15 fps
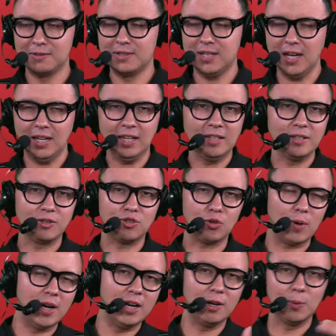taking the
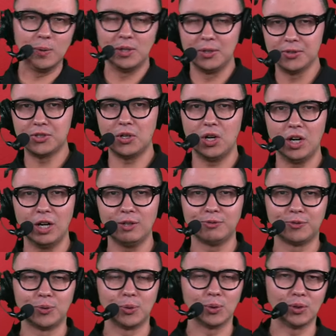training wheels
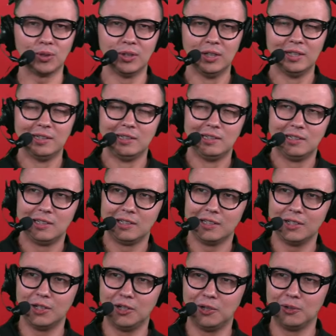off or,
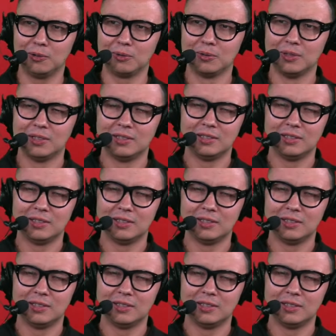you know,